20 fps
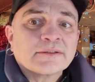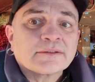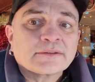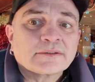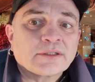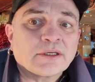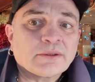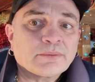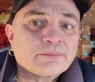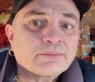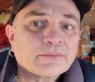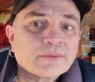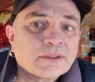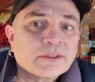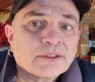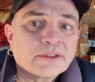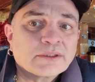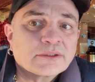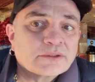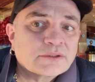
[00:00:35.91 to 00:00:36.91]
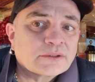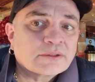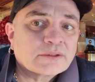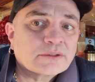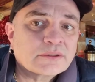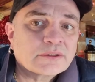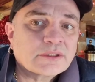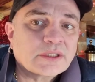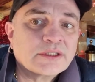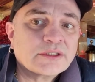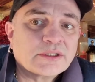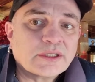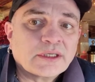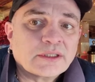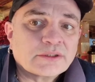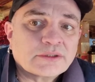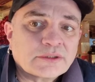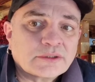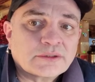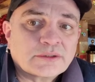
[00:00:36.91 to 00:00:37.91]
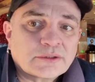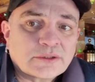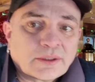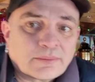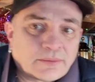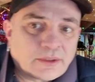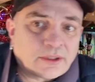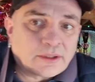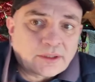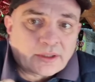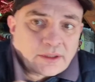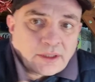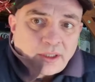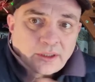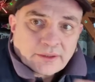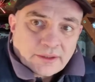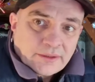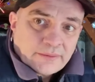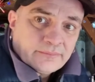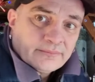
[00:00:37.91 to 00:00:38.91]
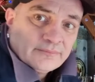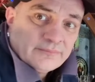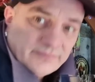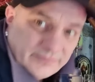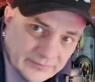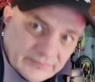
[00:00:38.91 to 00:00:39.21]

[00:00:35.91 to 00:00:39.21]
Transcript: top, t-shirt, jumper, cardigan.